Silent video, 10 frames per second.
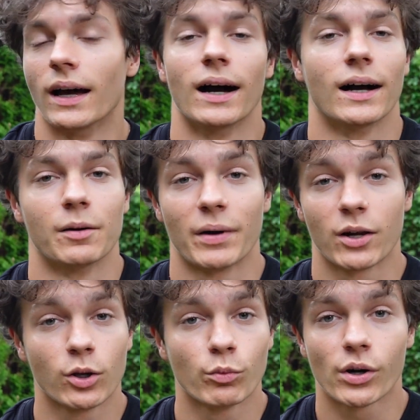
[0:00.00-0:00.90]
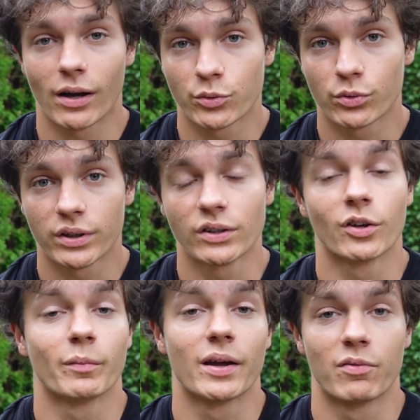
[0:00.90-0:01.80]
my whole workout routine
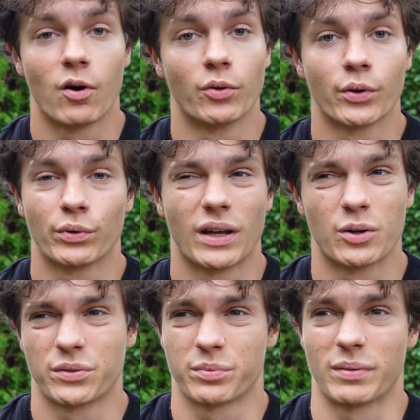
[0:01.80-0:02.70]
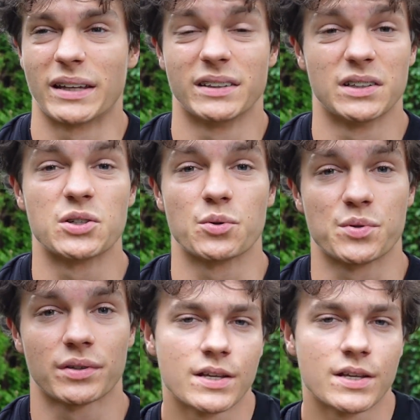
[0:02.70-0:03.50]
on my phone without any issues.